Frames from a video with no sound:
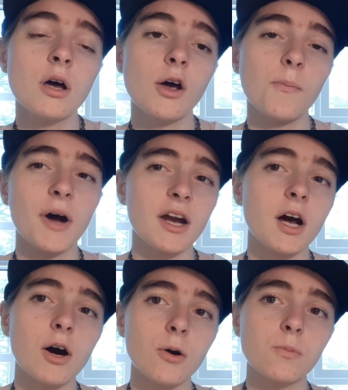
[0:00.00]
might
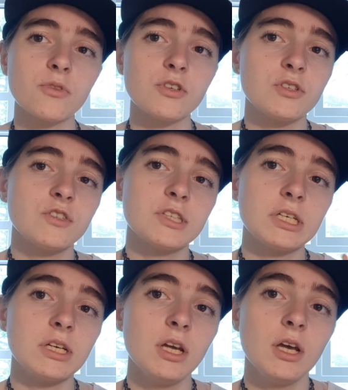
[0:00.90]
help to
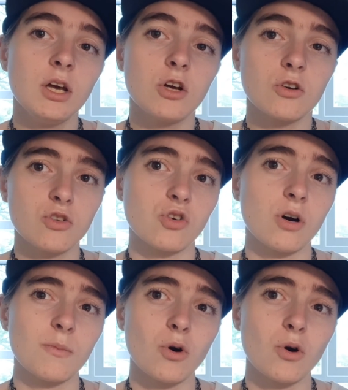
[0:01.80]
see the trauma